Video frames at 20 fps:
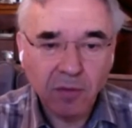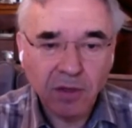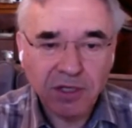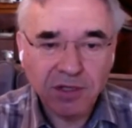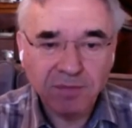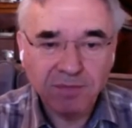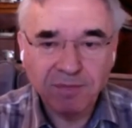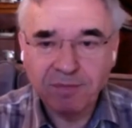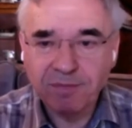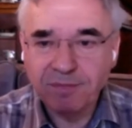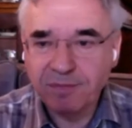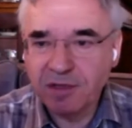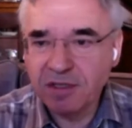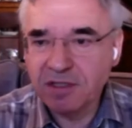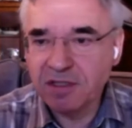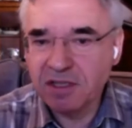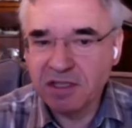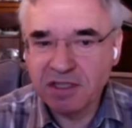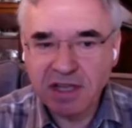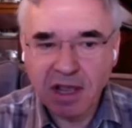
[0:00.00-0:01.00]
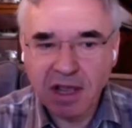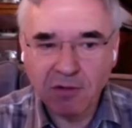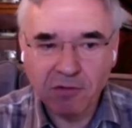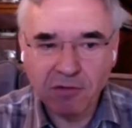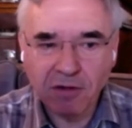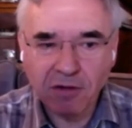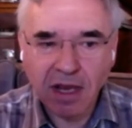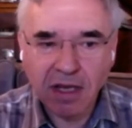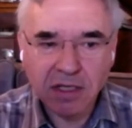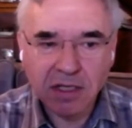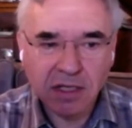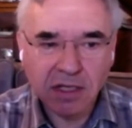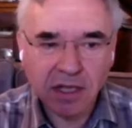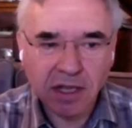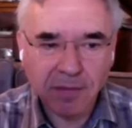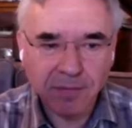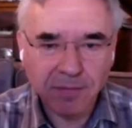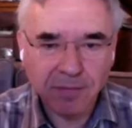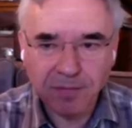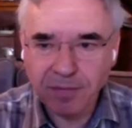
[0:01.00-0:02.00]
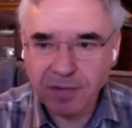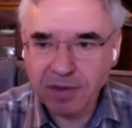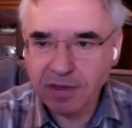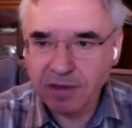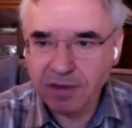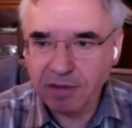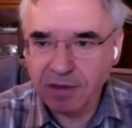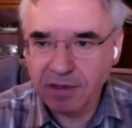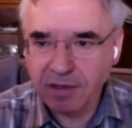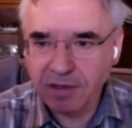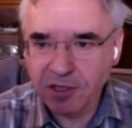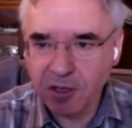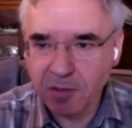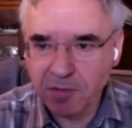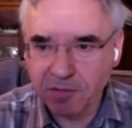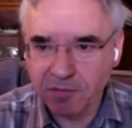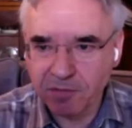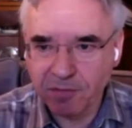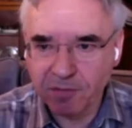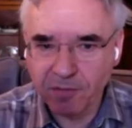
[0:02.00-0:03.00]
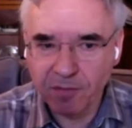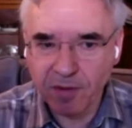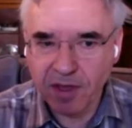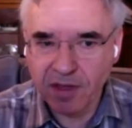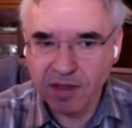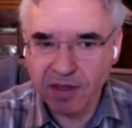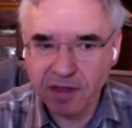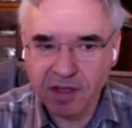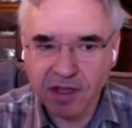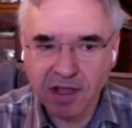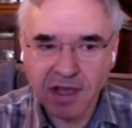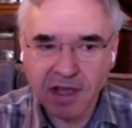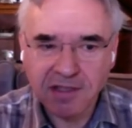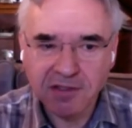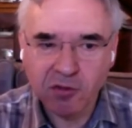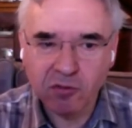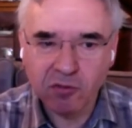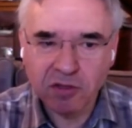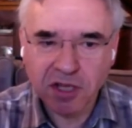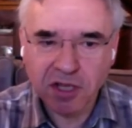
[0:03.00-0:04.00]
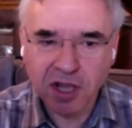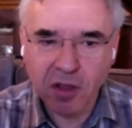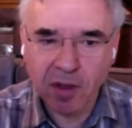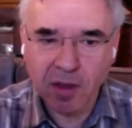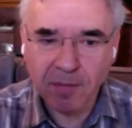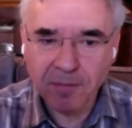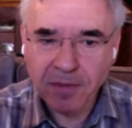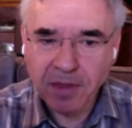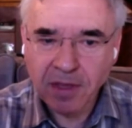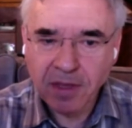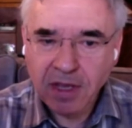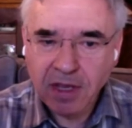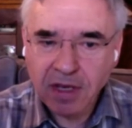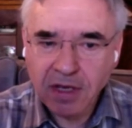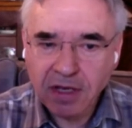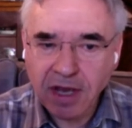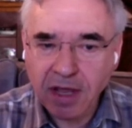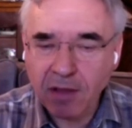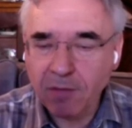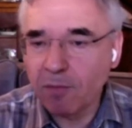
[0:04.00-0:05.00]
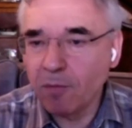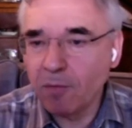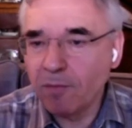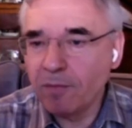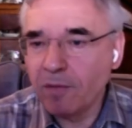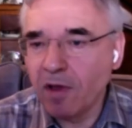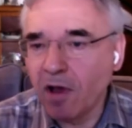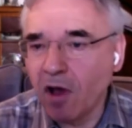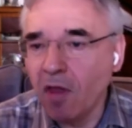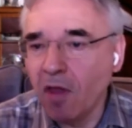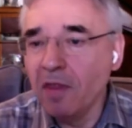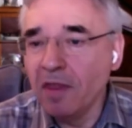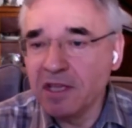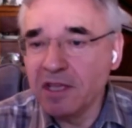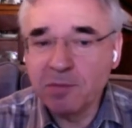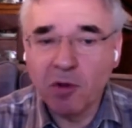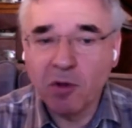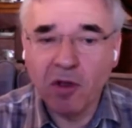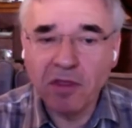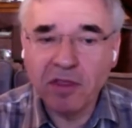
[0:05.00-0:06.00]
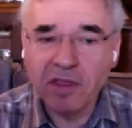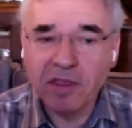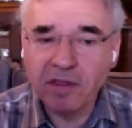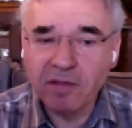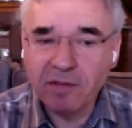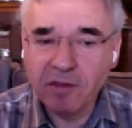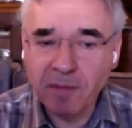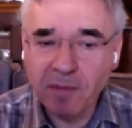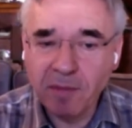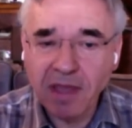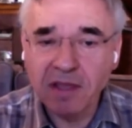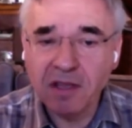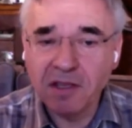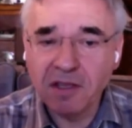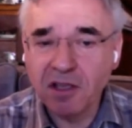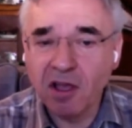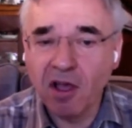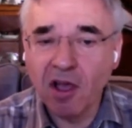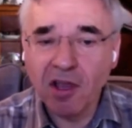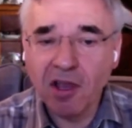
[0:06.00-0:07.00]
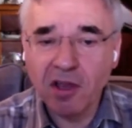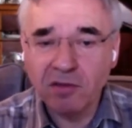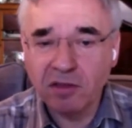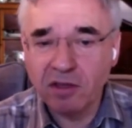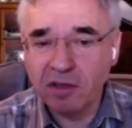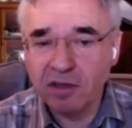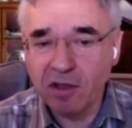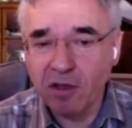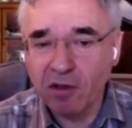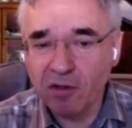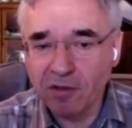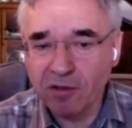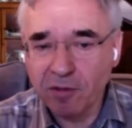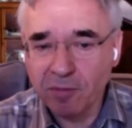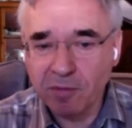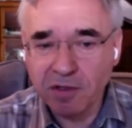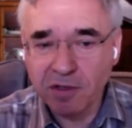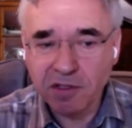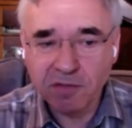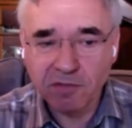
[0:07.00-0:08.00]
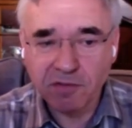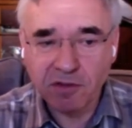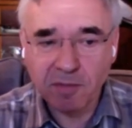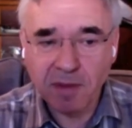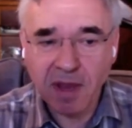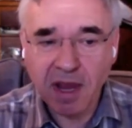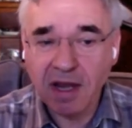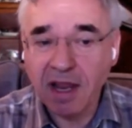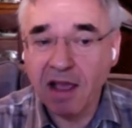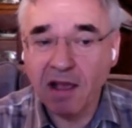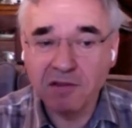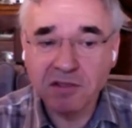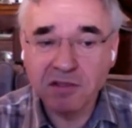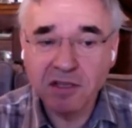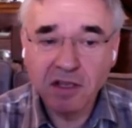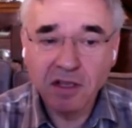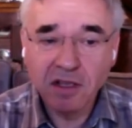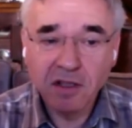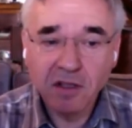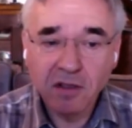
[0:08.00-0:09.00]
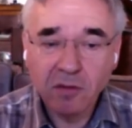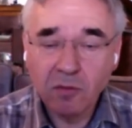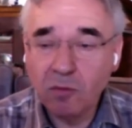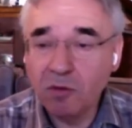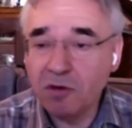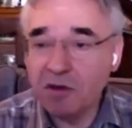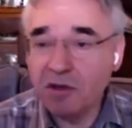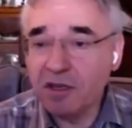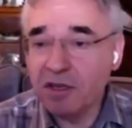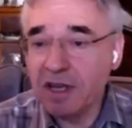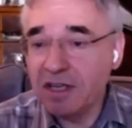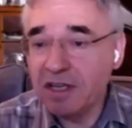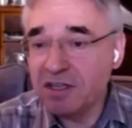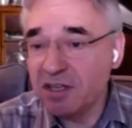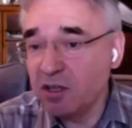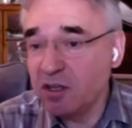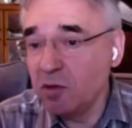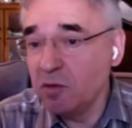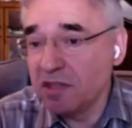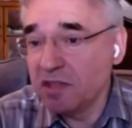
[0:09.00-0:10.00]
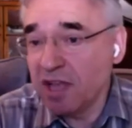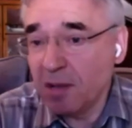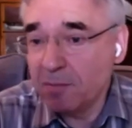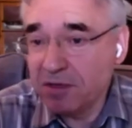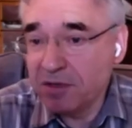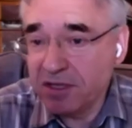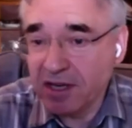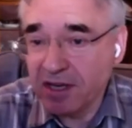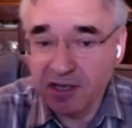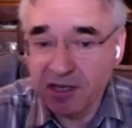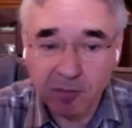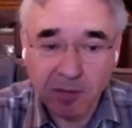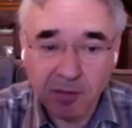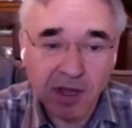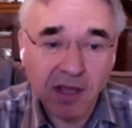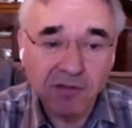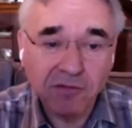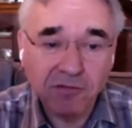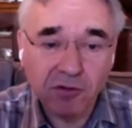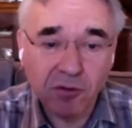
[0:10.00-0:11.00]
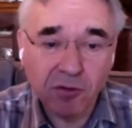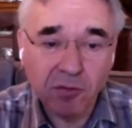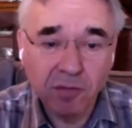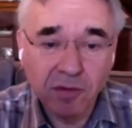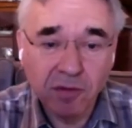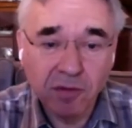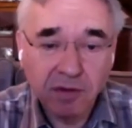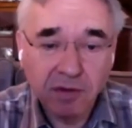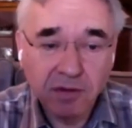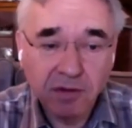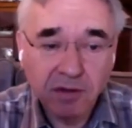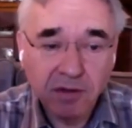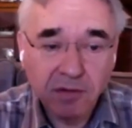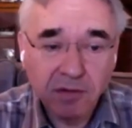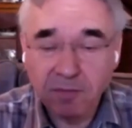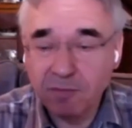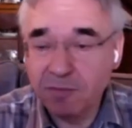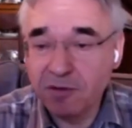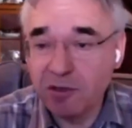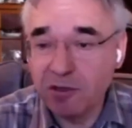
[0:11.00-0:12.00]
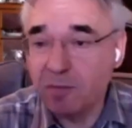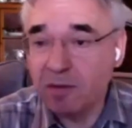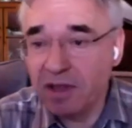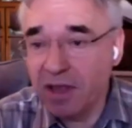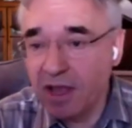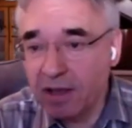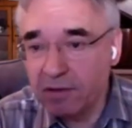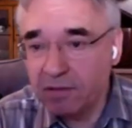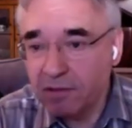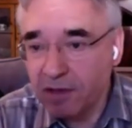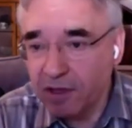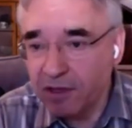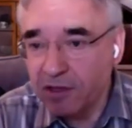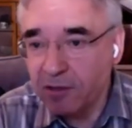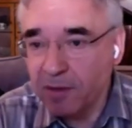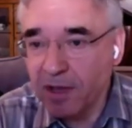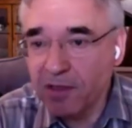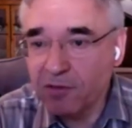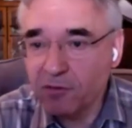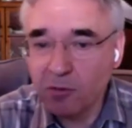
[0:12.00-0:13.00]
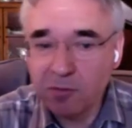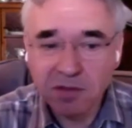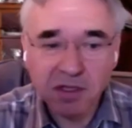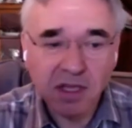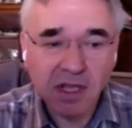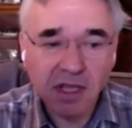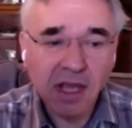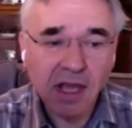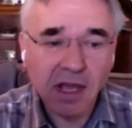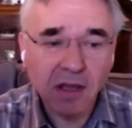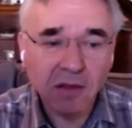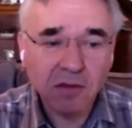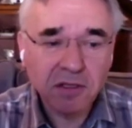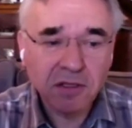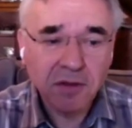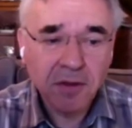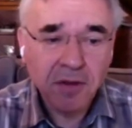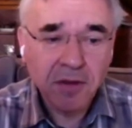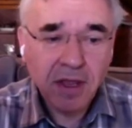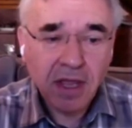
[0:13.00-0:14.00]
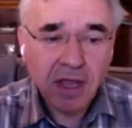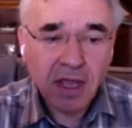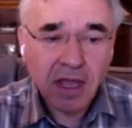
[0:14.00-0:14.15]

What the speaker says: which doesn't sound great in terms of where the case law is going. Now, on this point, the appellants argued that the occupants of the main house wouldn't need to use that particular bathroom. Presumably they have other bathrooms in the house.